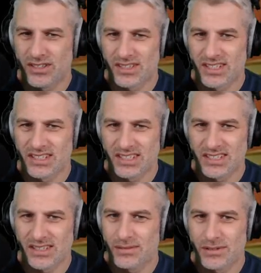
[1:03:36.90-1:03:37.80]
got that in the
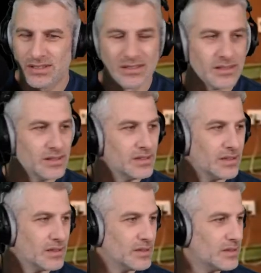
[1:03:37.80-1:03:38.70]
80s, would you?
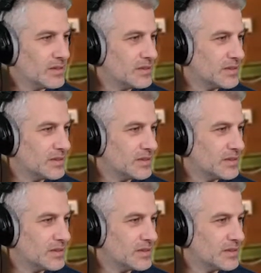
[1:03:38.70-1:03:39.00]
You want